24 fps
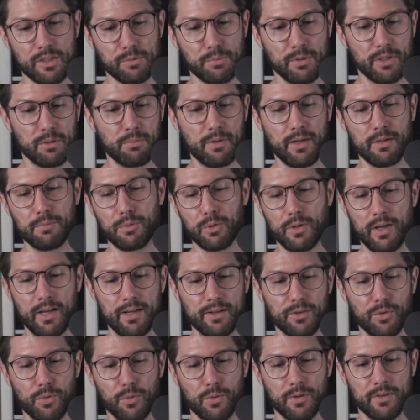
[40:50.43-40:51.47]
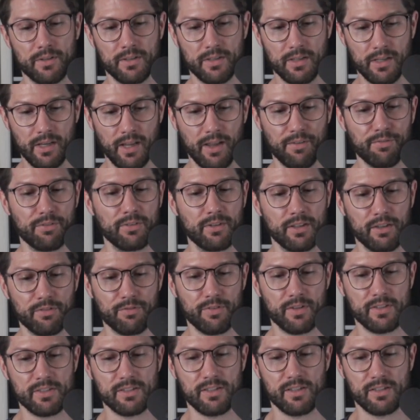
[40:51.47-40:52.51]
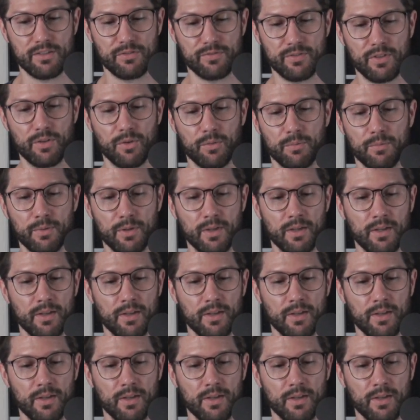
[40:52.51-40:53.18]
but debatable category definitely fits this film.